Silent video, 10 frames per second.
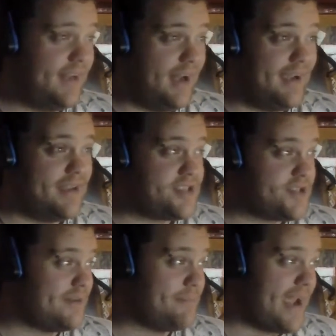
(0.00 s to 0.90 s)
in
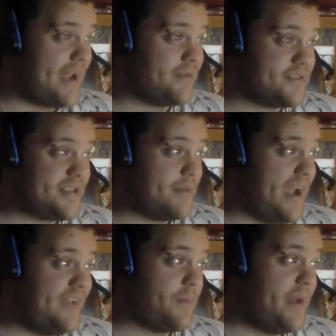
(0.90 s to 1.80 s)
certain manners.
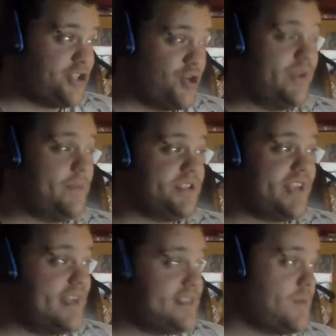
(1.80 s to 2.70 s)
My information only
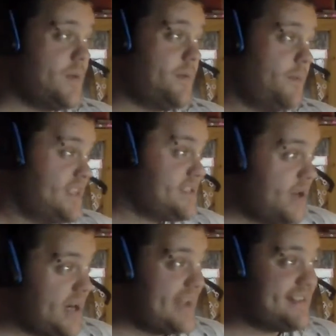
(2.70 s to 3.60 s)
pertains to what main
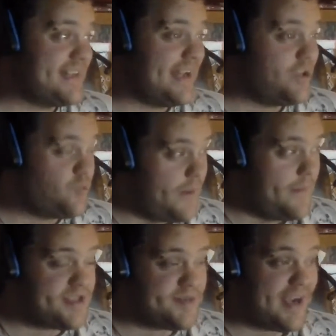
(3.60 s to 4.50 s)
spirit guides indicated, the way
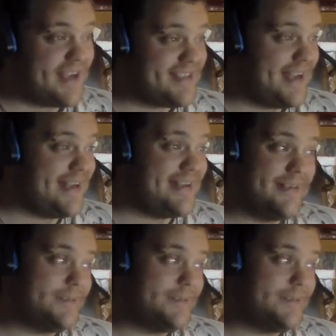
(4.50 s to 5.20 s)
main spirit guides indicated,